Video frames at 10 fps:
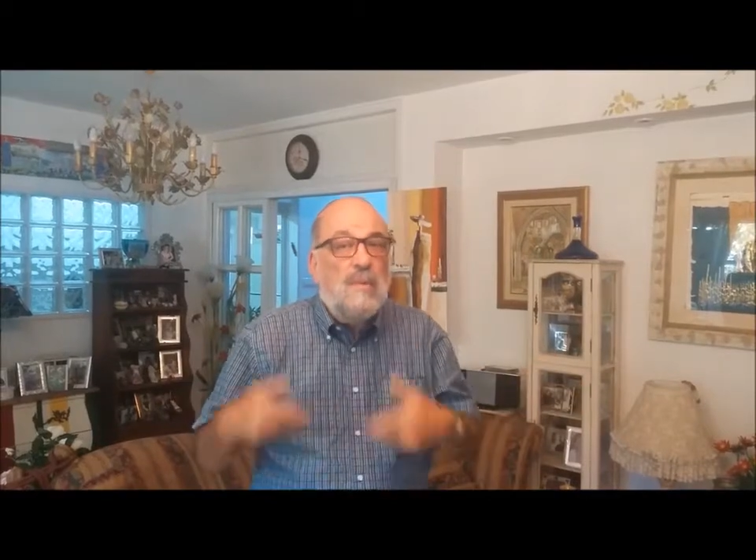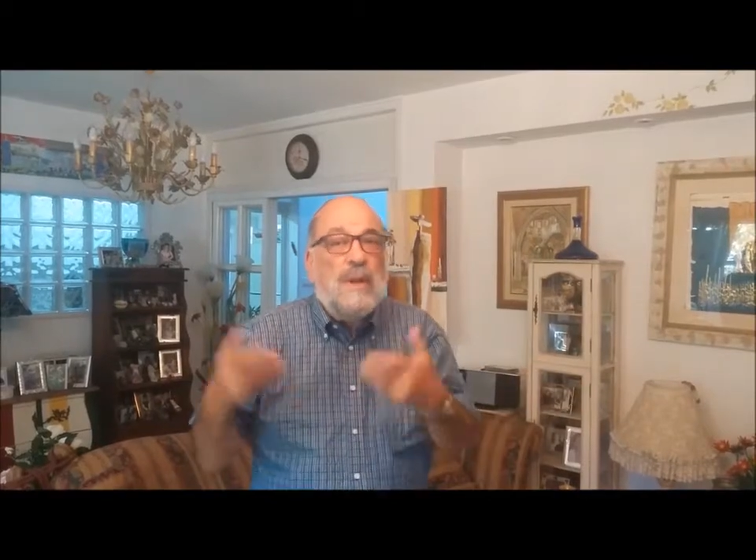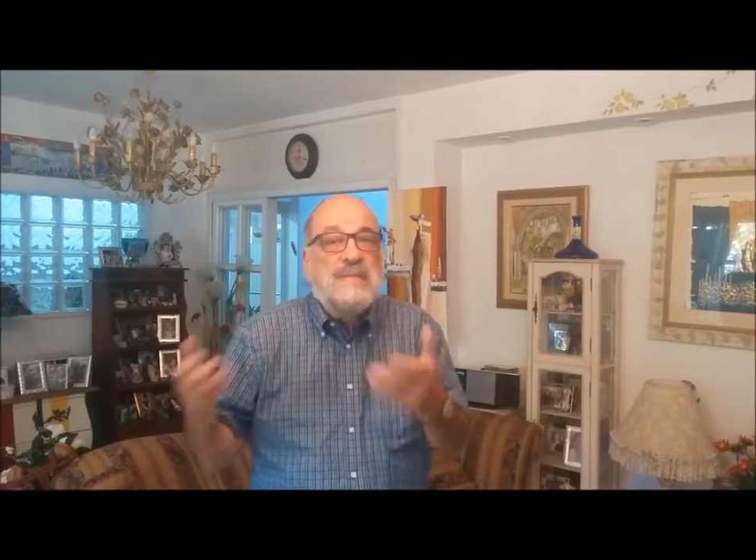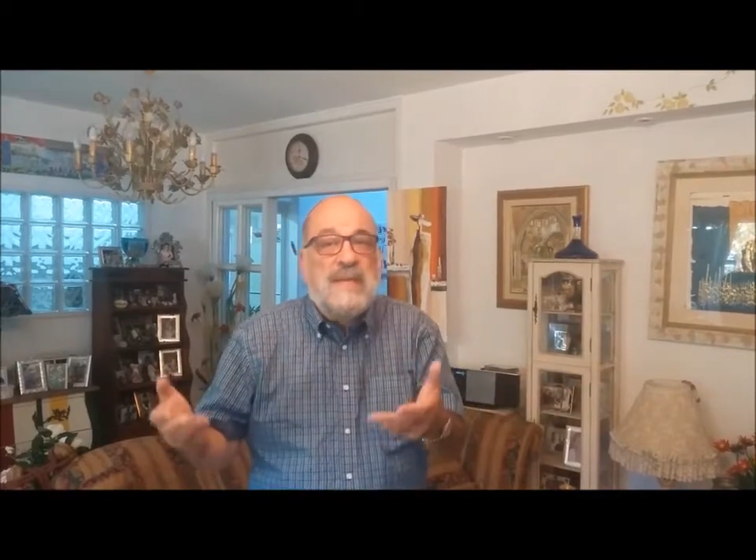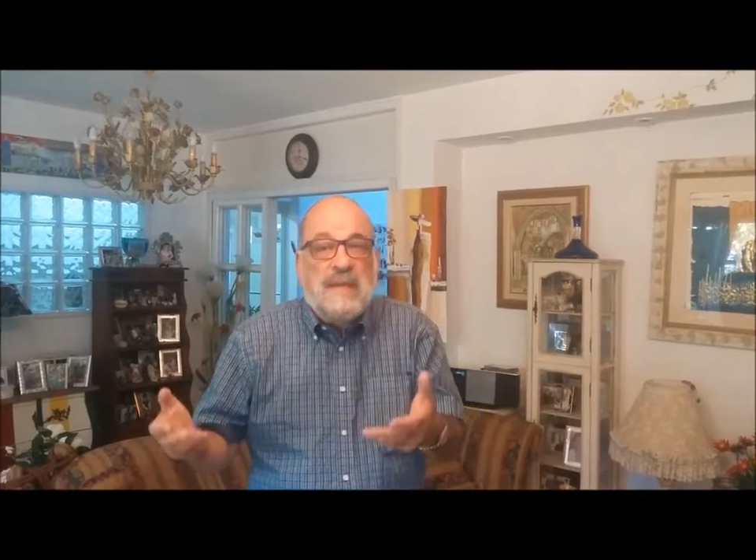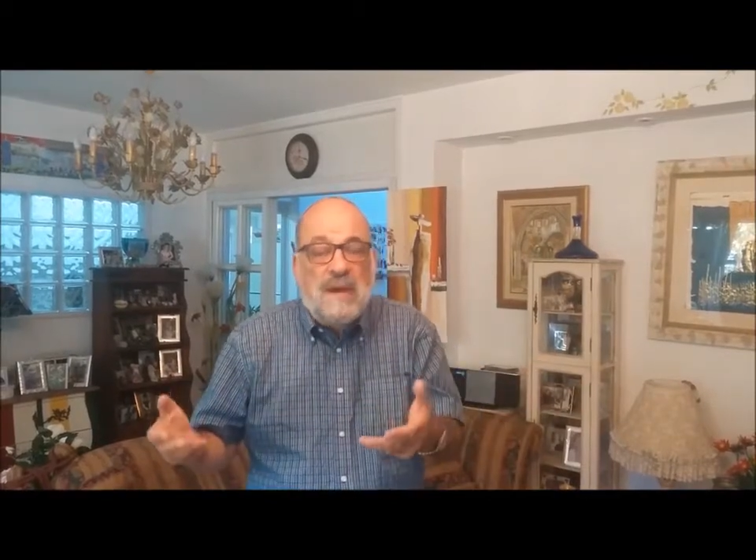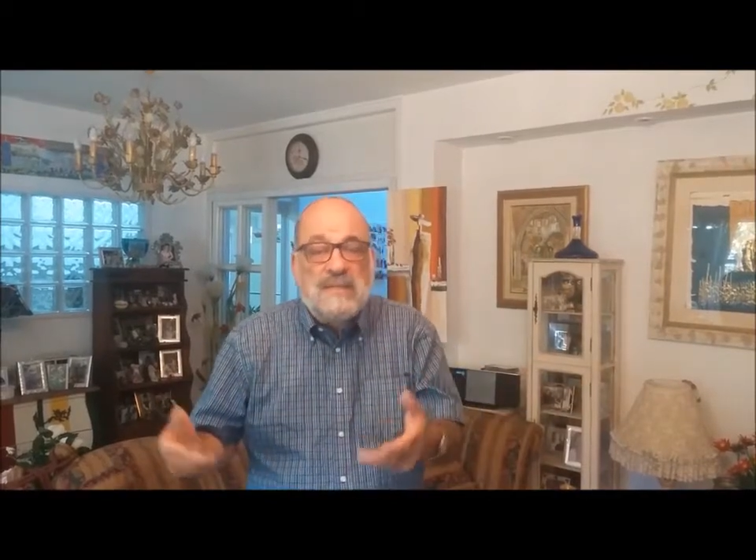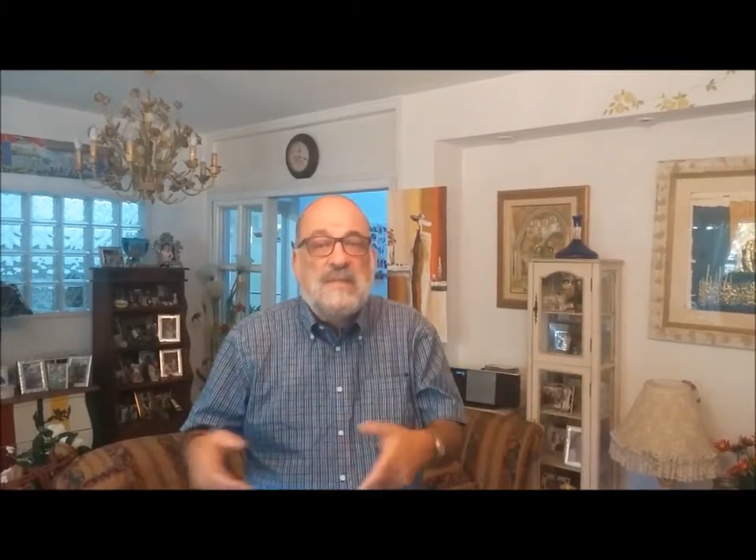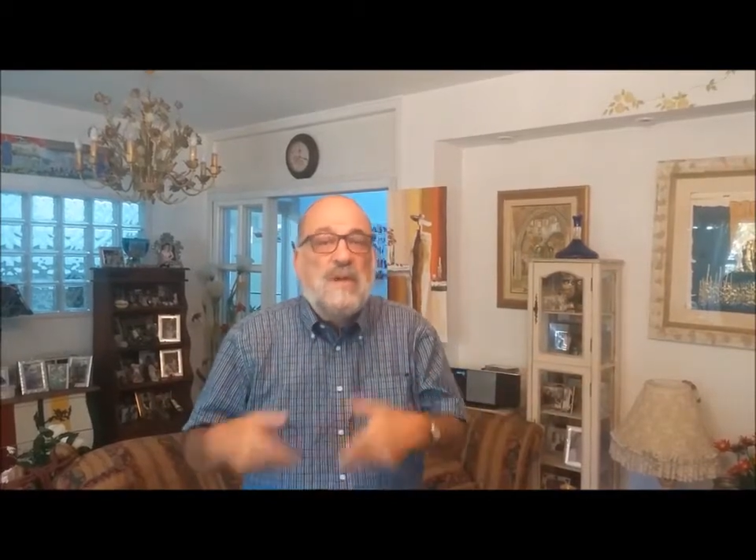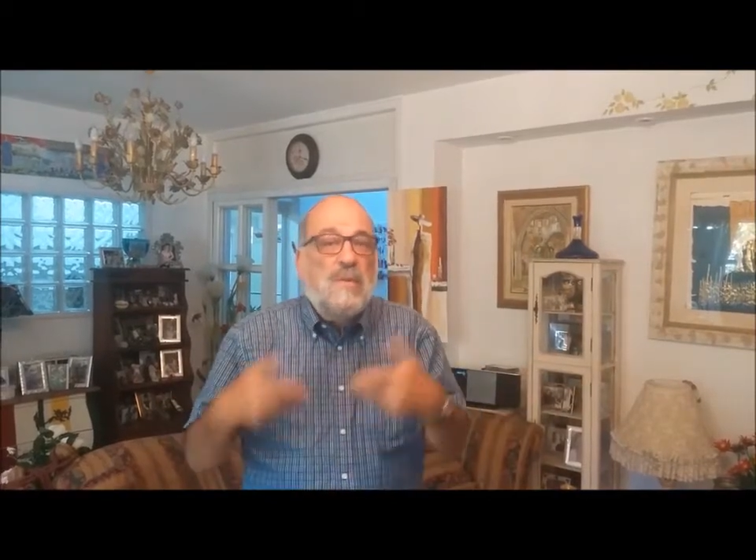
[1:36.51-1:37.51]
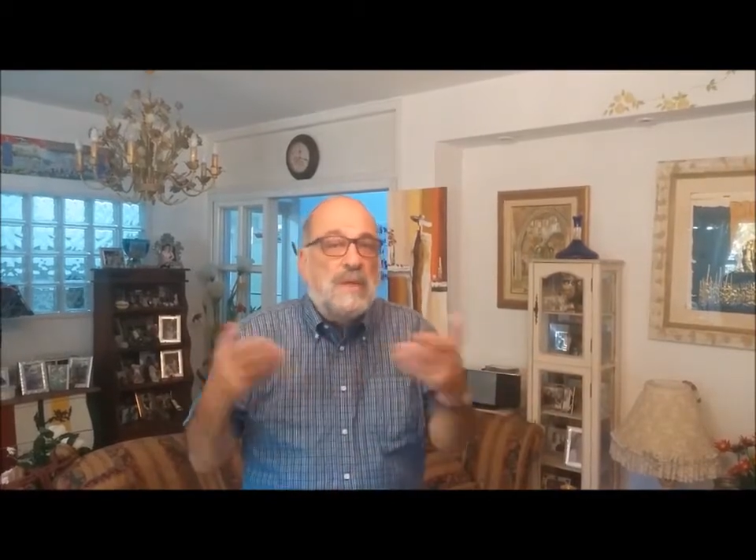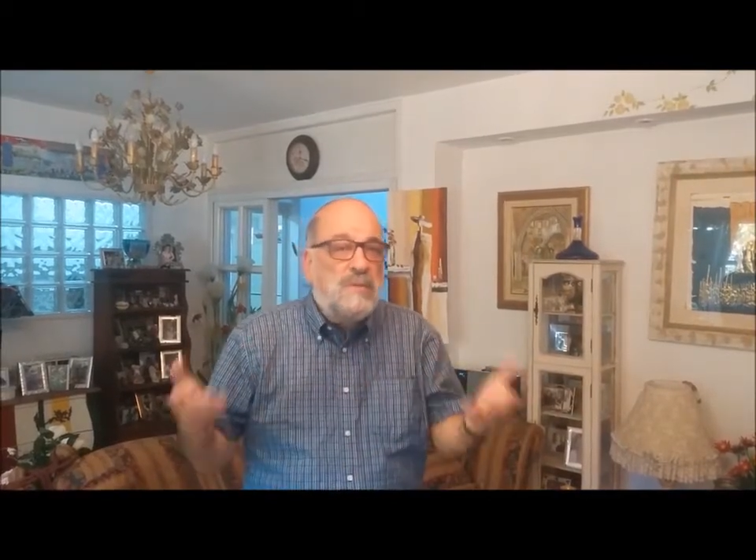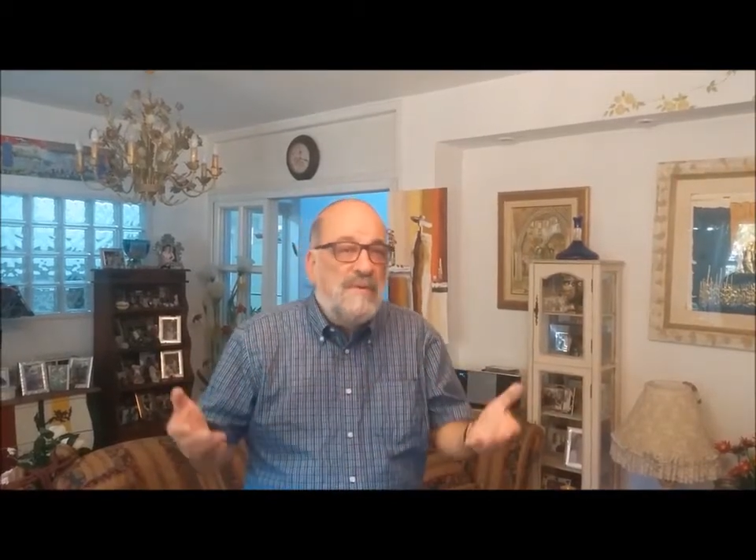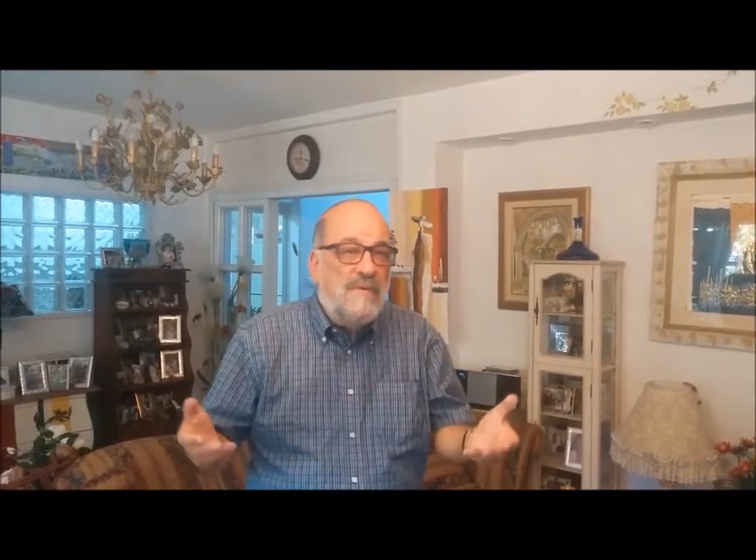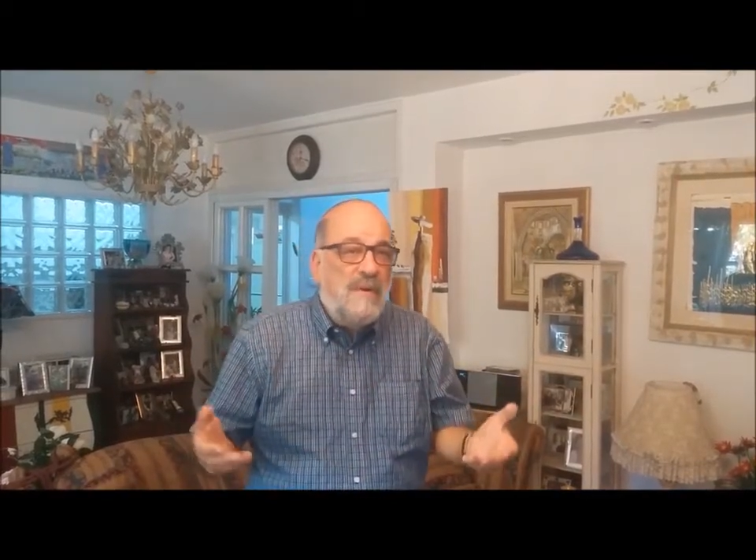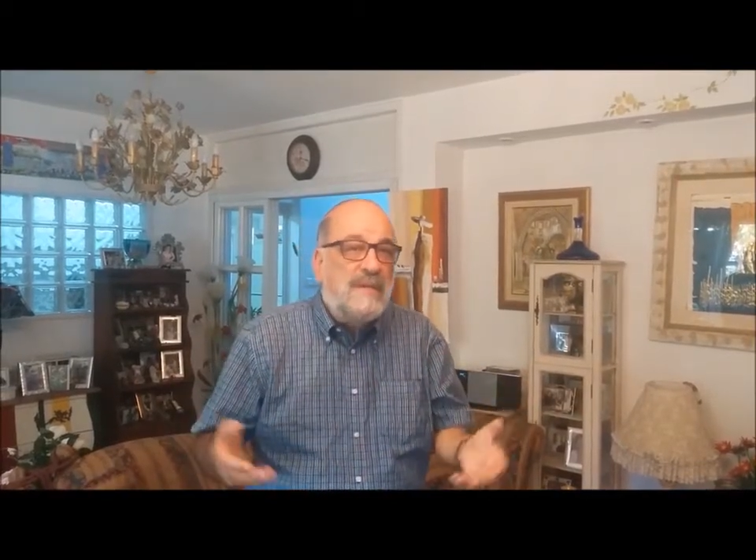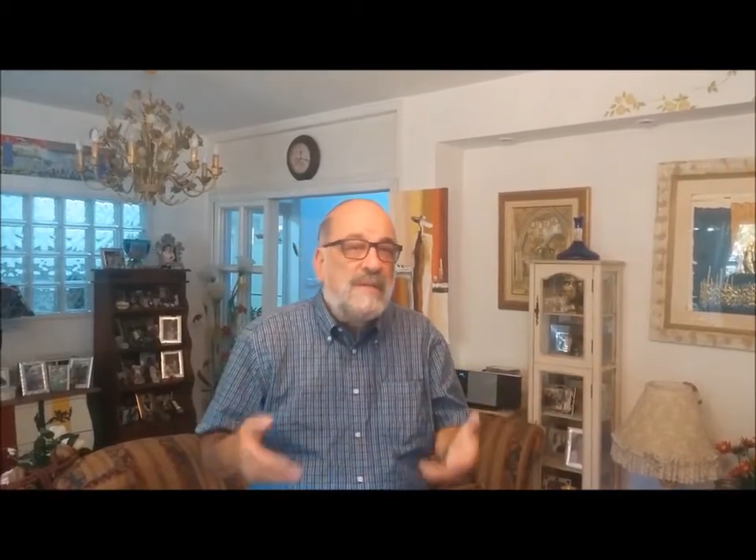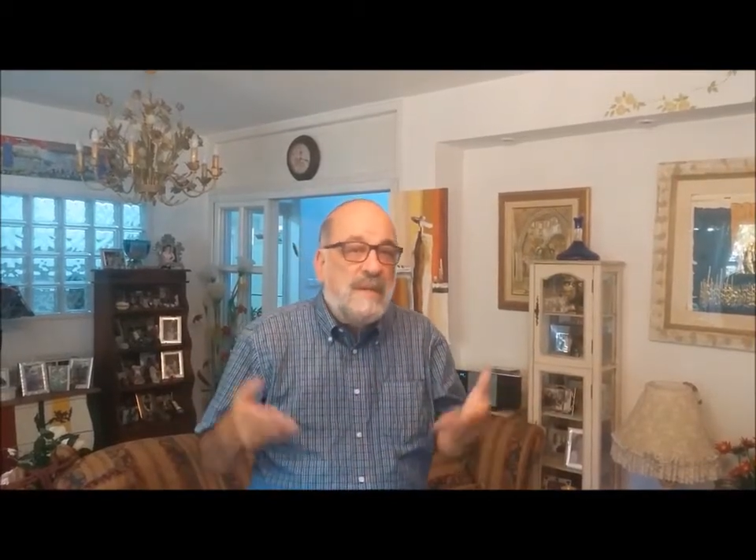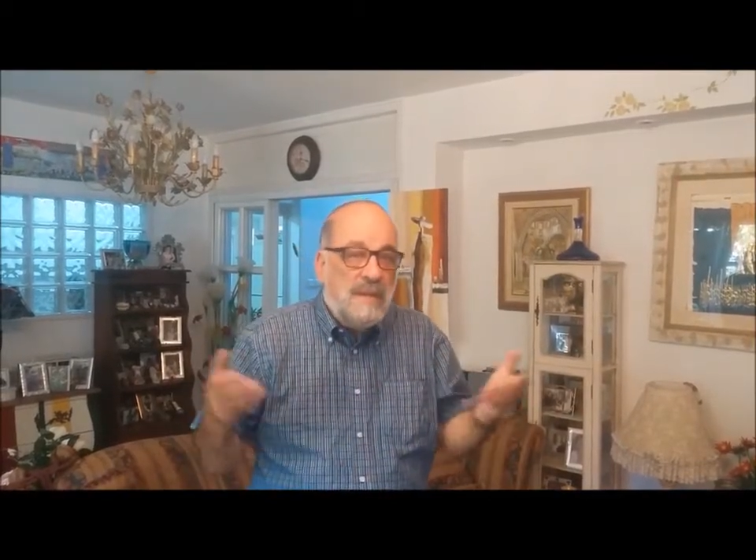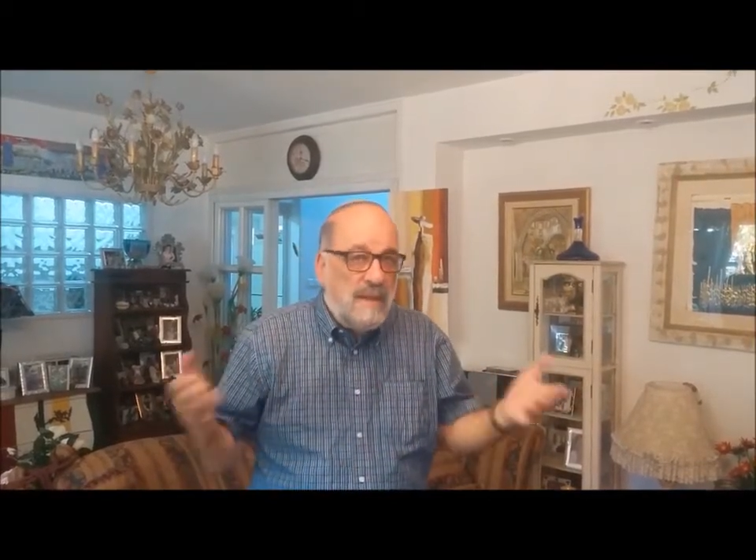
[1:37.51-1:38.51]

What does it cost? What to avoid?